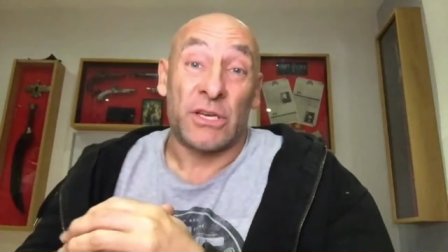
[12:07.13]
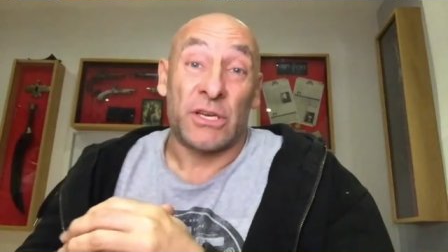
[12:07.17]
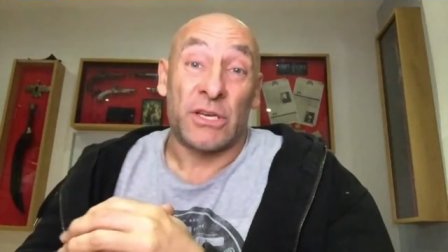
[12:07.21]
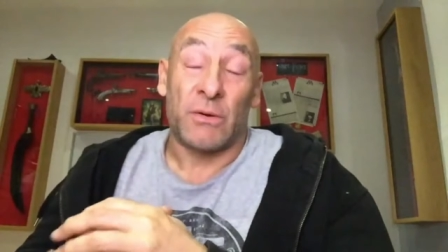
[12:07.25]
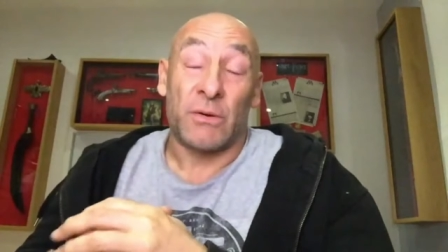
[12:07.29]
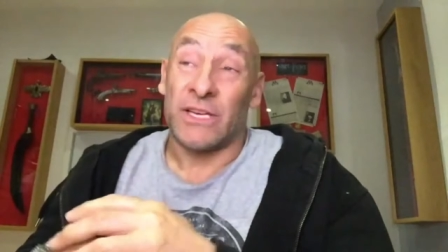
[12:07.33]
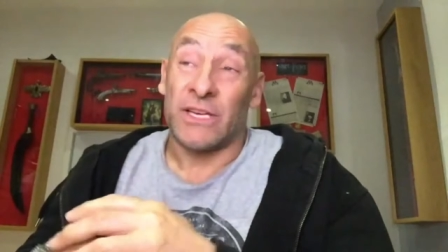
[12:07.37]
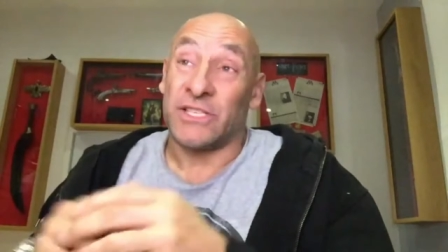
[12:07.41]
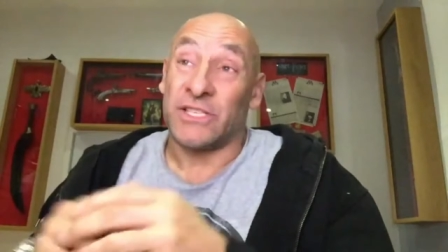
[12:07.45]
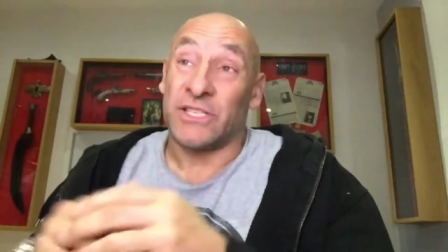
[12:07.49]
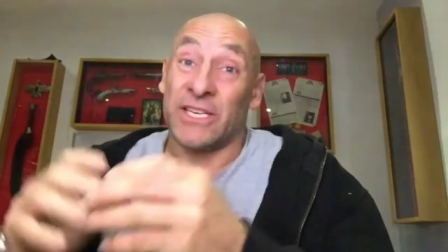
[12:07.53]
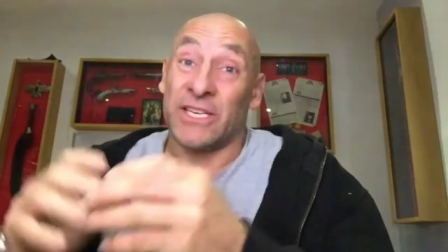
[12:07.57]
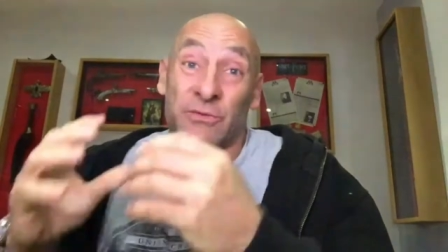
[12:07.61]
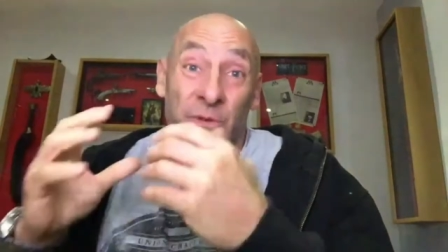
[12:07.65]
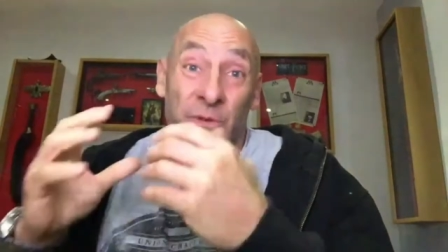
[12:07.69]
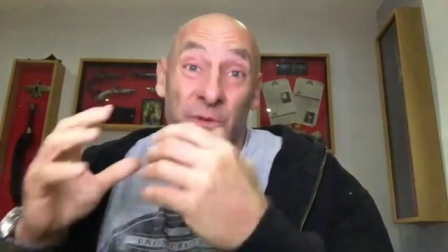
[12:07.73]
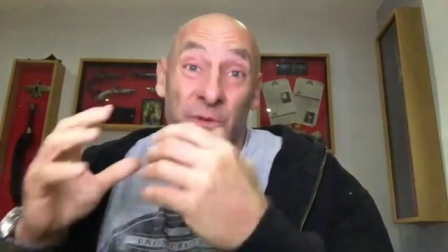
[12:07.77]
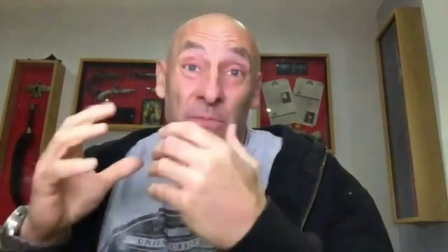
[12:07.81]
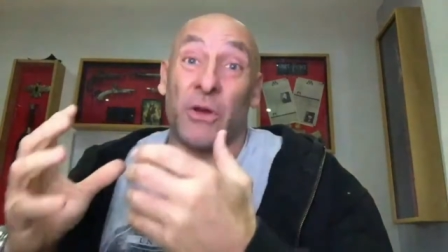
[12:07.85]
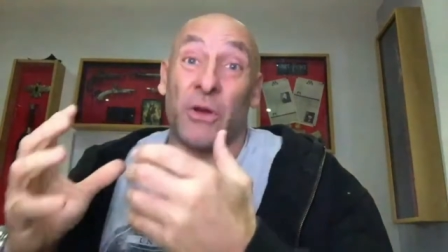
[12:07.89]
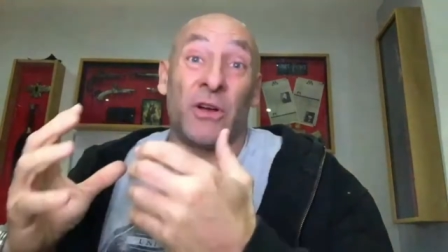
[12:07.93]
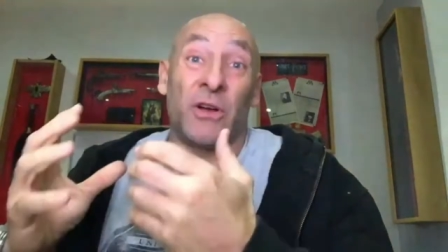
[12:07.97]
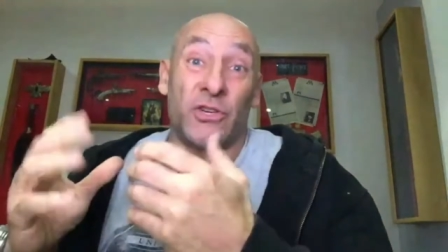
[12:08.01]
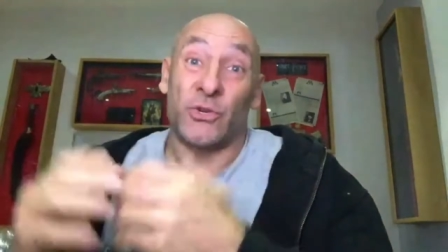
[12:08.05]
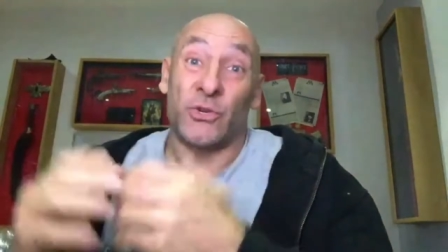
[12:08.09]
So I said to him,
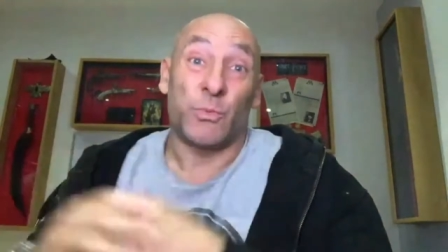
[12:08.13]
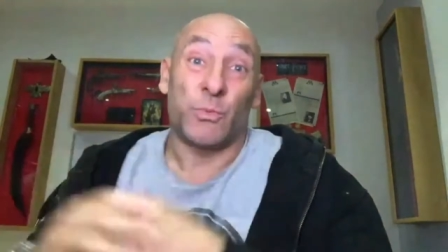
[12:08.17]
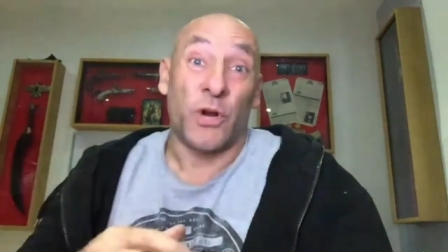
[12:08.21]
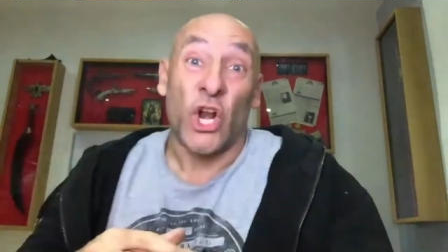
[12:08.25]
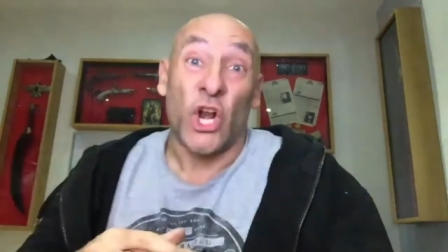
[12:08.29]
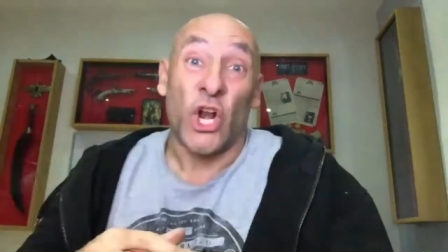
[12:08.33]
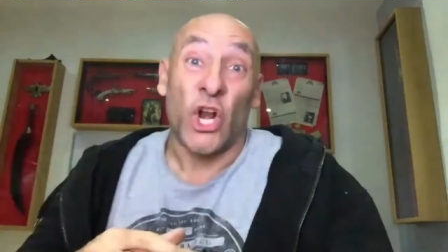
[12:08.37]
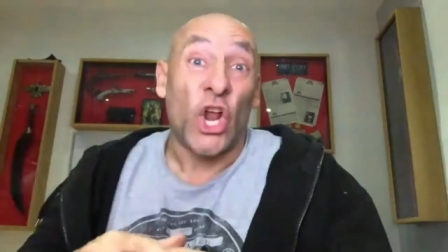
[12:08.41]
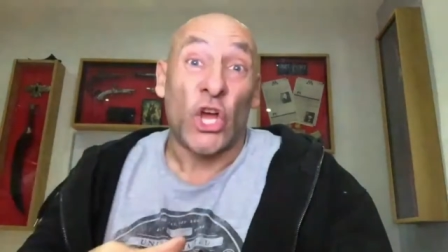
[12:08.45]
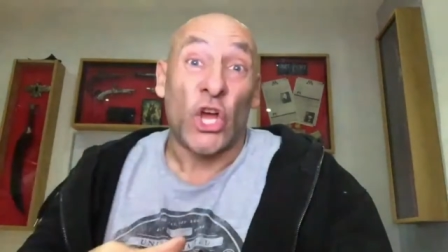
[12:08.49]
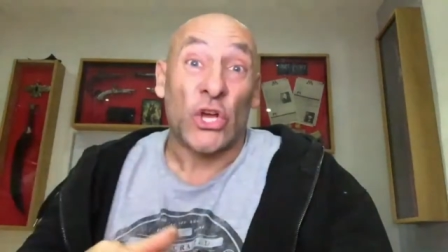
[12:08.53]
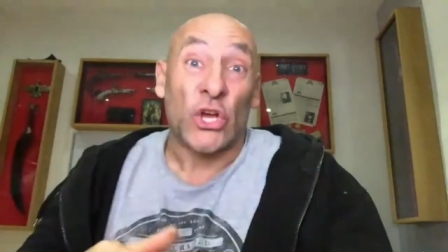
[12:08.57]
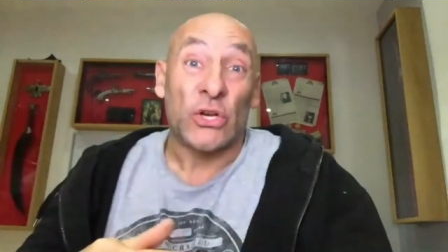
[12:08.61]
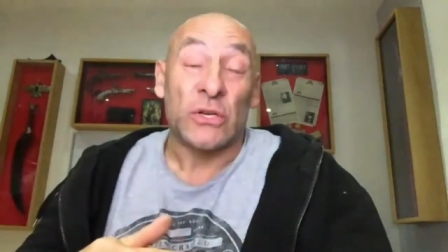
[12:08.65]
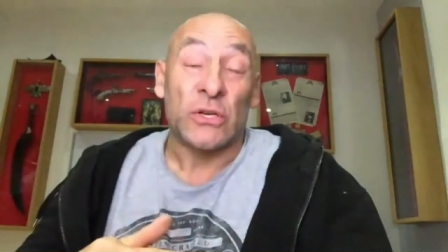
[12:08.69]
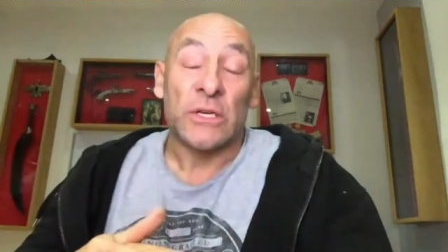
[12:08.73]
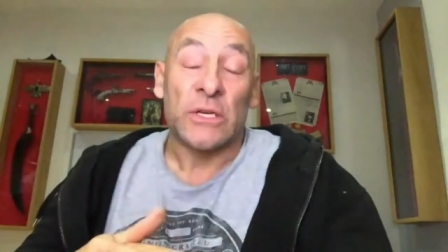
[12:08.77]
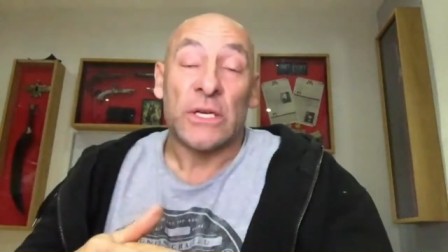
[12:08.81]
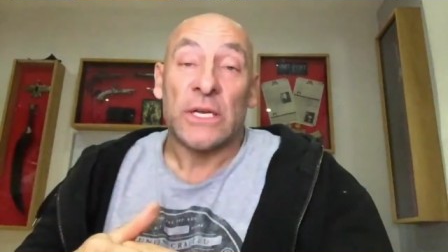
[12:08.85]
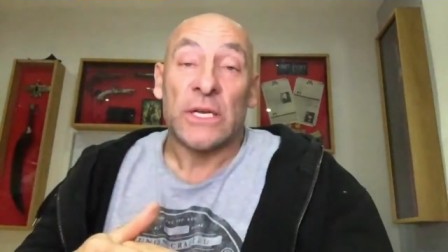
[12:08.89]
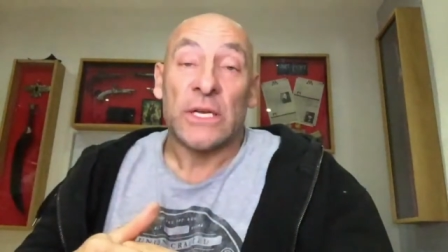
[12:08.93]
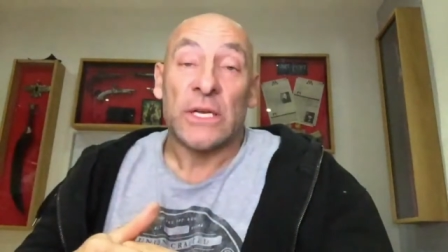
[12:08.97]
look, I just want to learn.